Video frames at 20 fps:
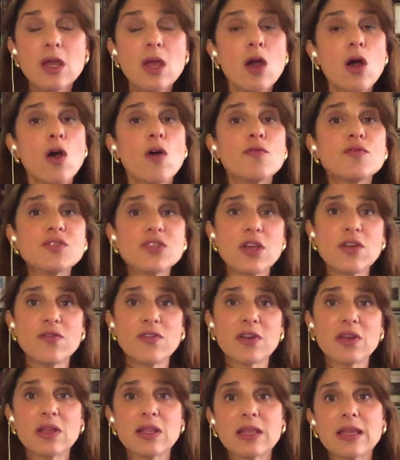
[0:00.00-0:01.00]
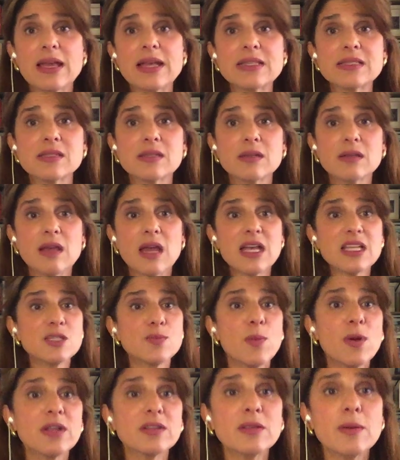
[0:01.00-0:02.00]
of cervical cancer as
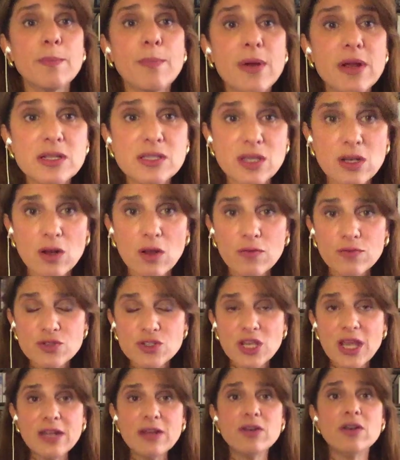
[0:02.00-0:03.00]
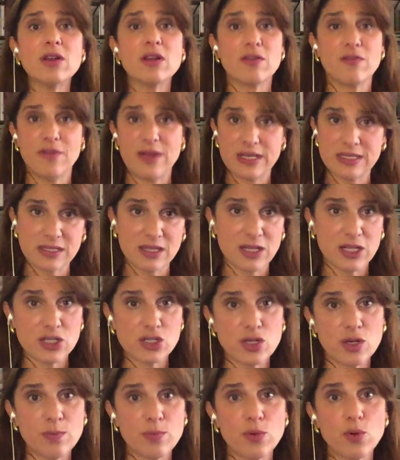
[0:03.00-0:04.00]
part and parcel of general
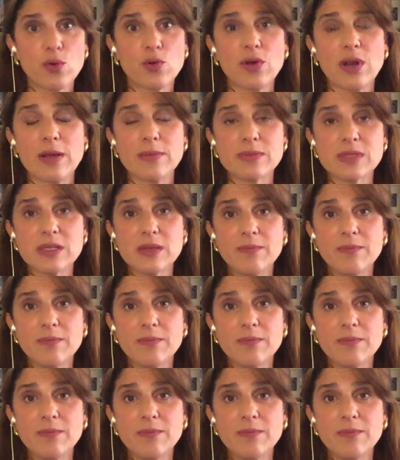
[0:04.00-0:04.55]
vaccination programs.